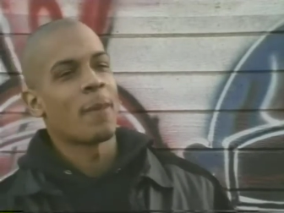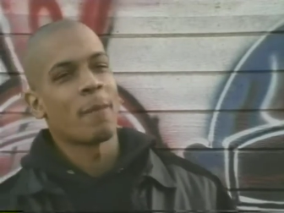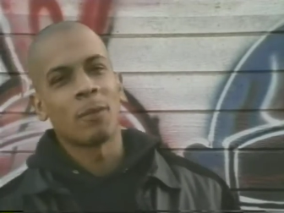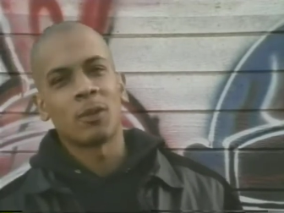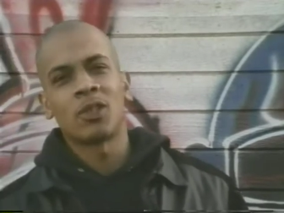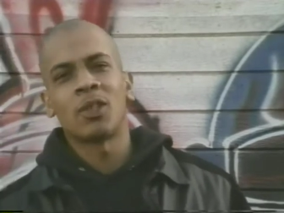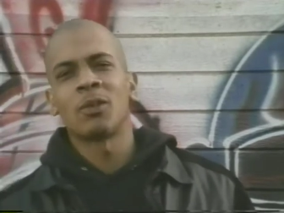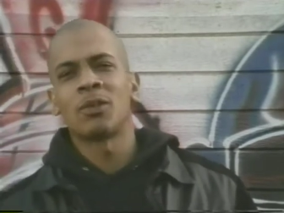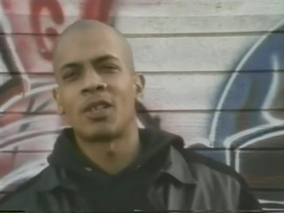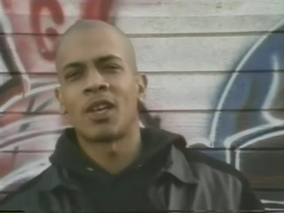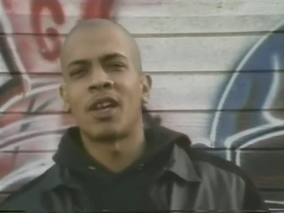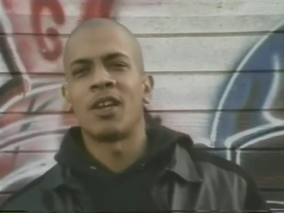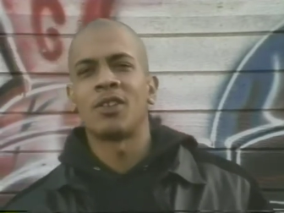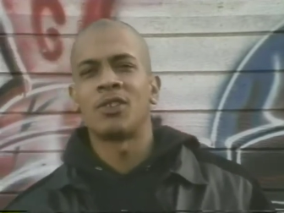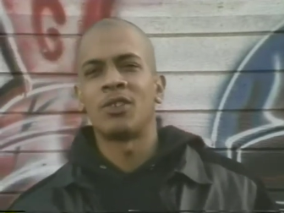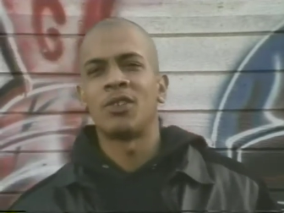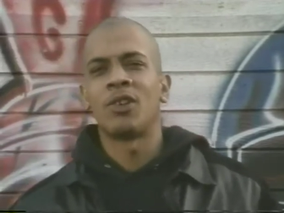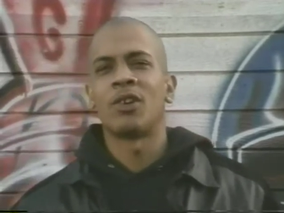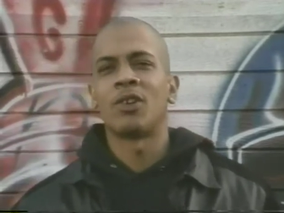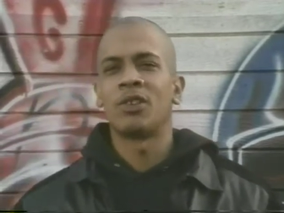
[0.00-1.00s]
But sometimes,
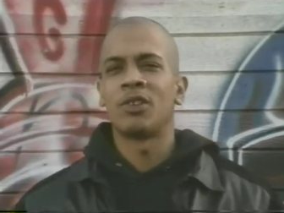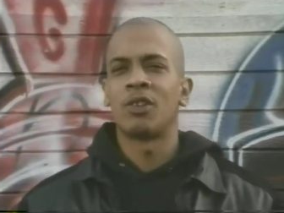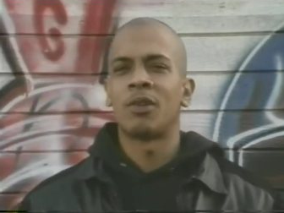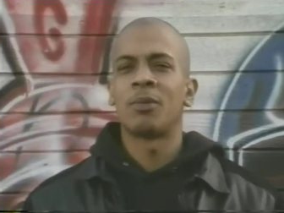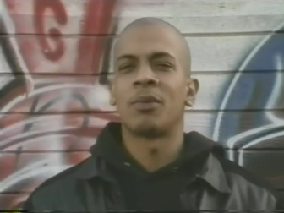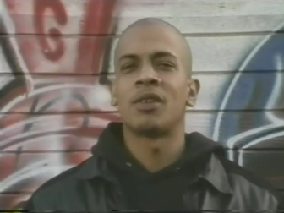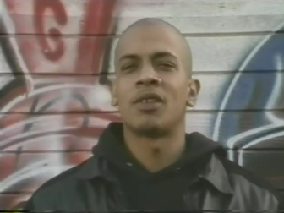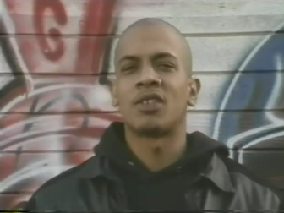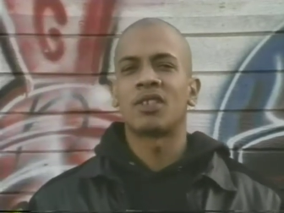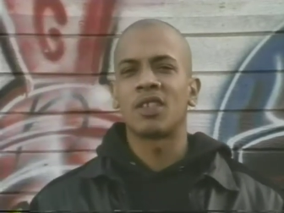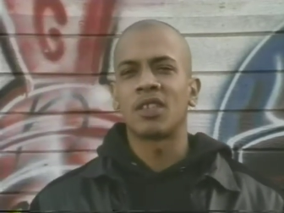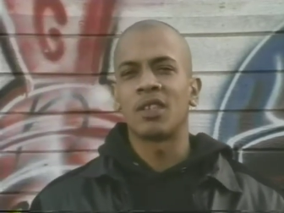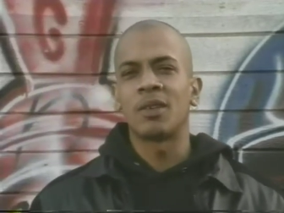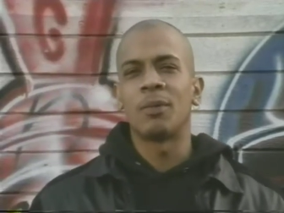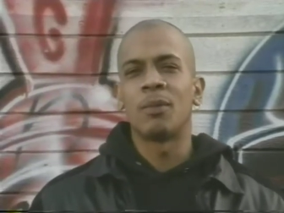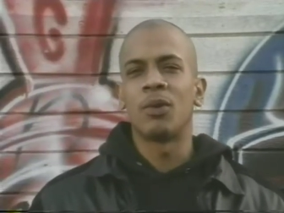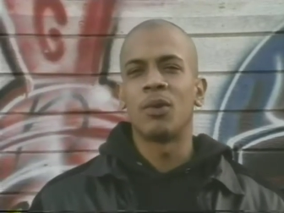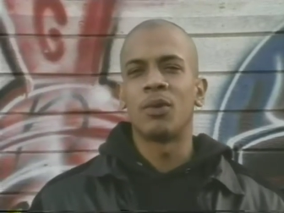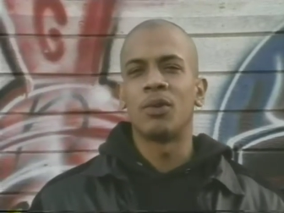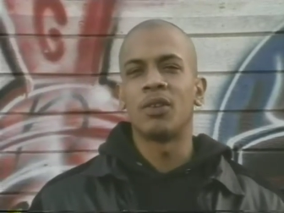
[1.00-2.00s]
you know, you don't be in a silly
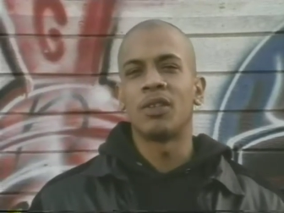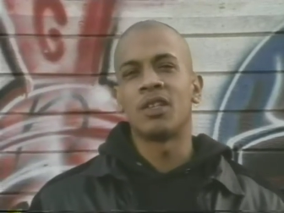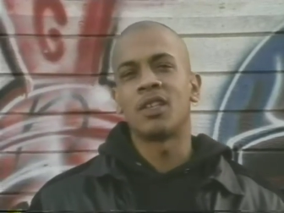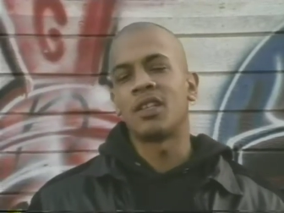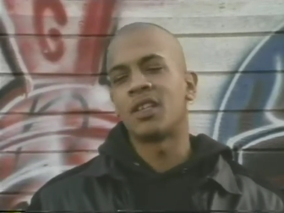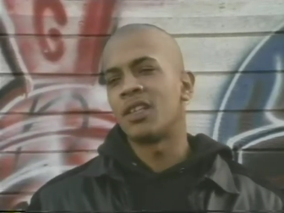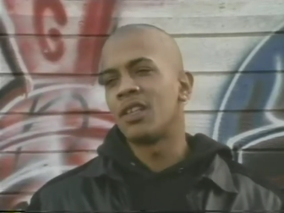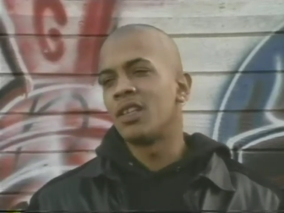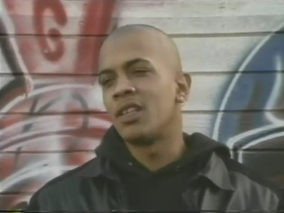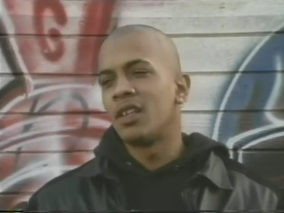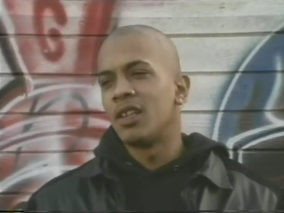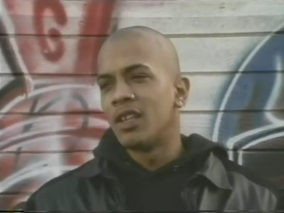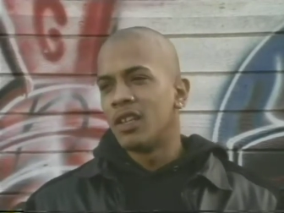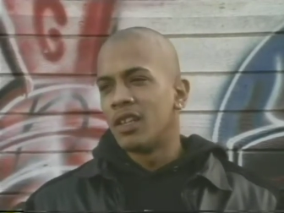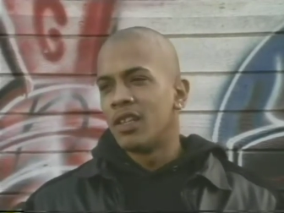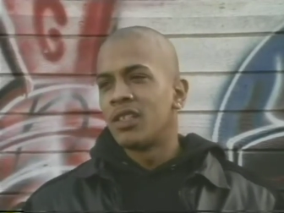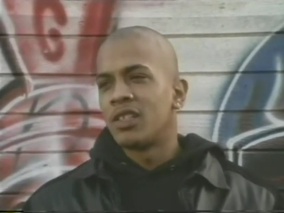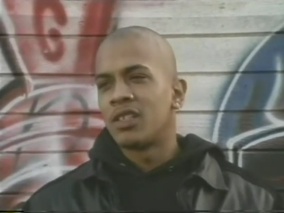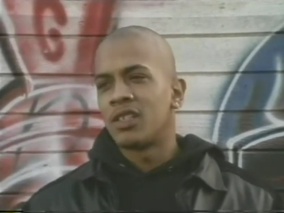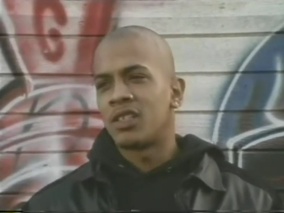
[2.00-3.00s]
mood and then he
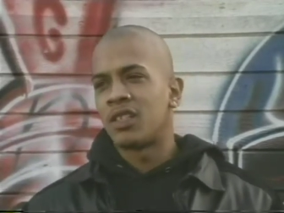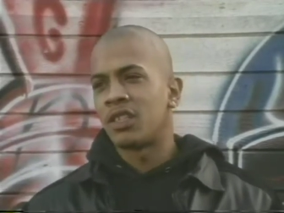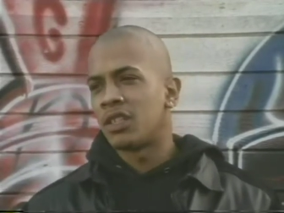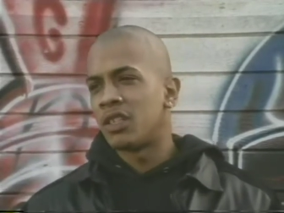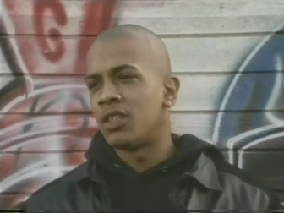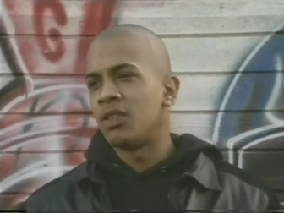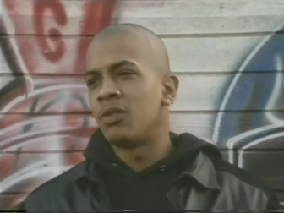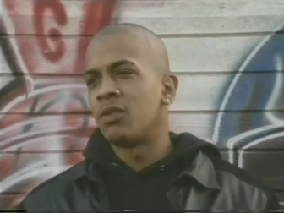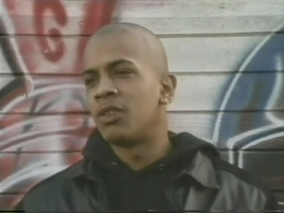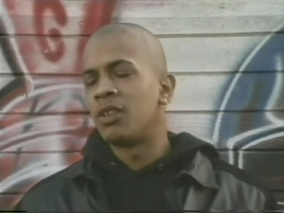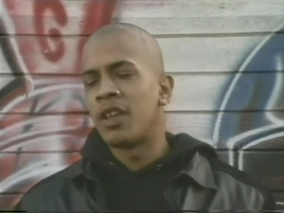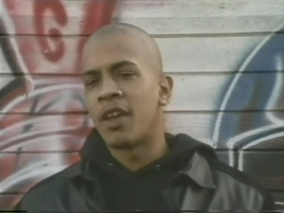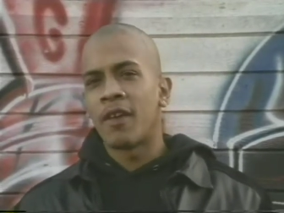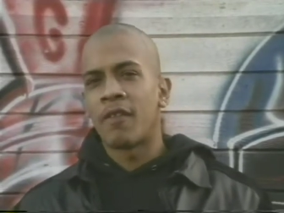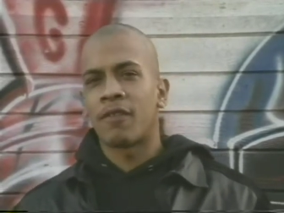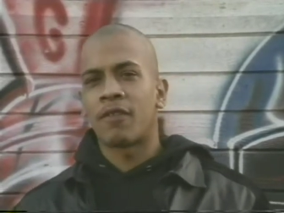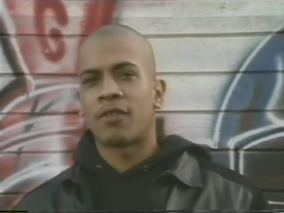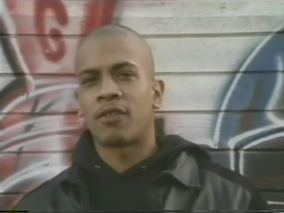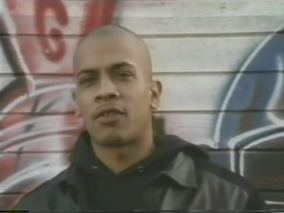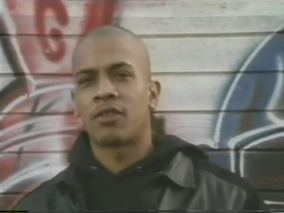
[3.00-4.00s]
silly you to
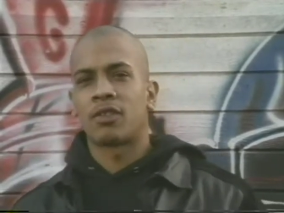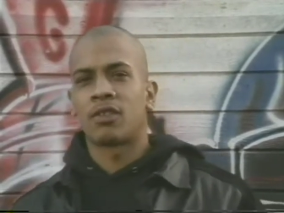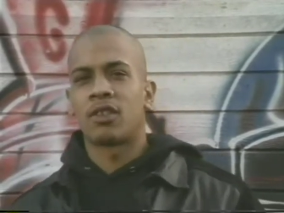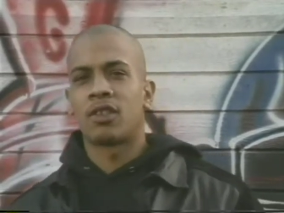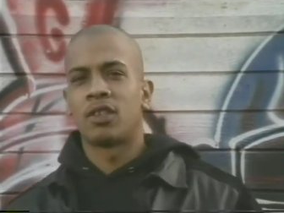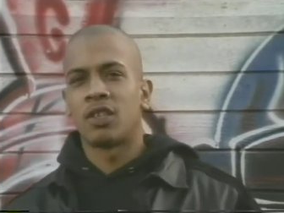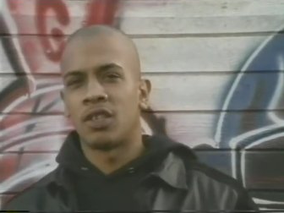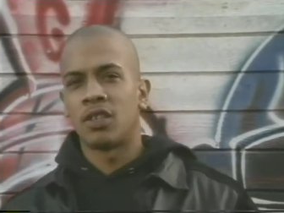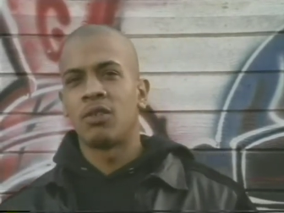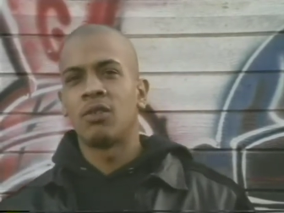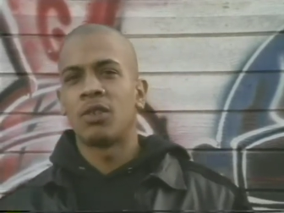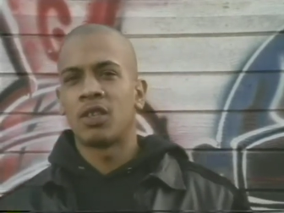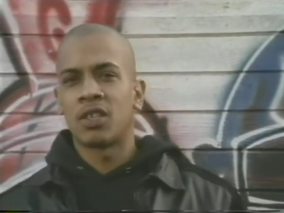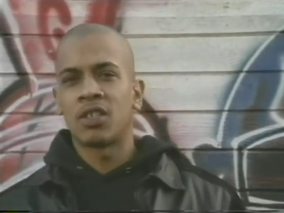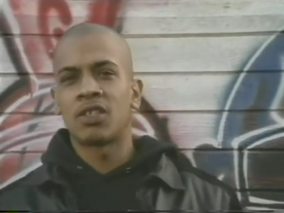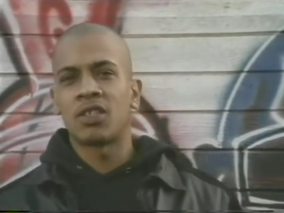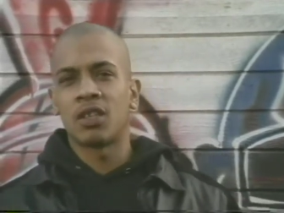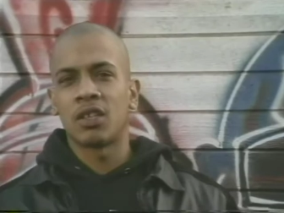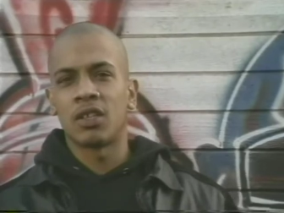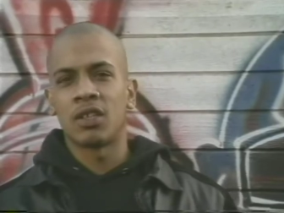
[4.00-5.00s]
death and then you
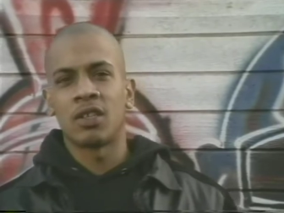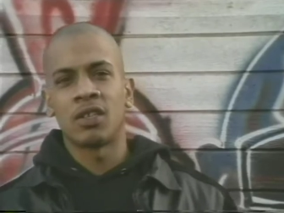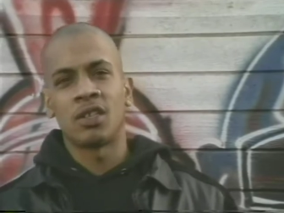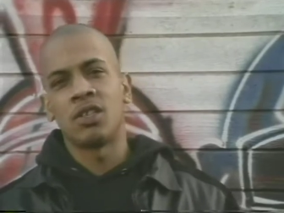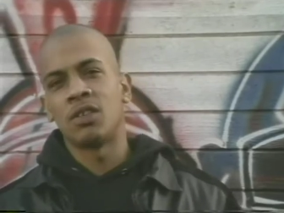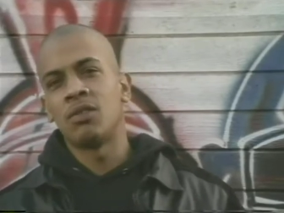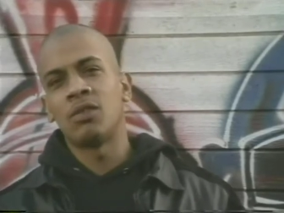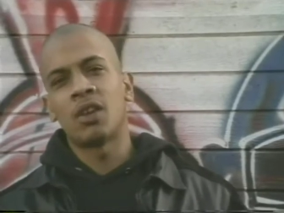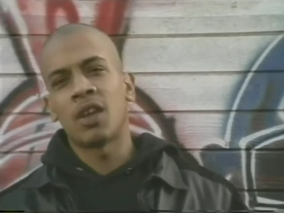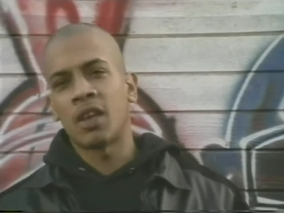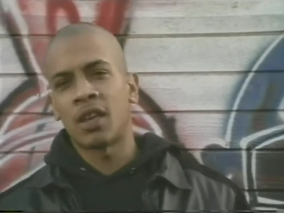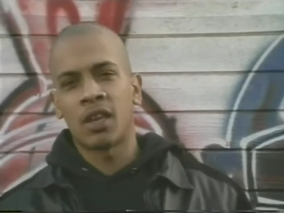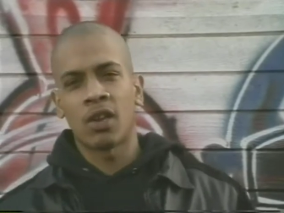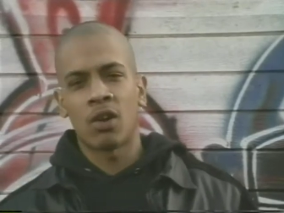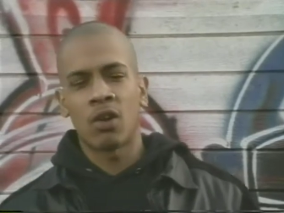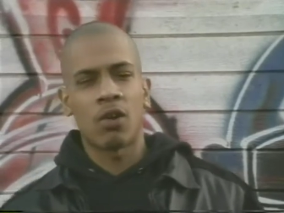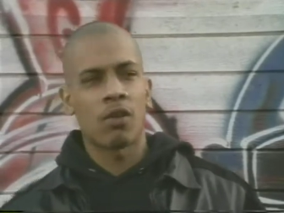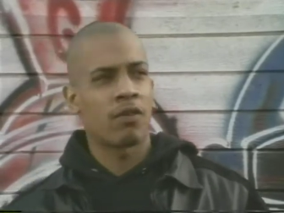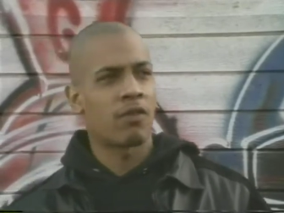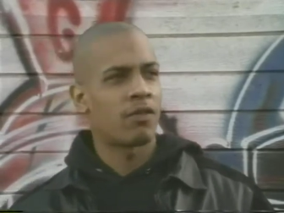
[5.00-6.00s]
get silly and then you can't get
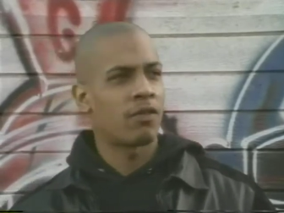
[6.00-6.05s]
off.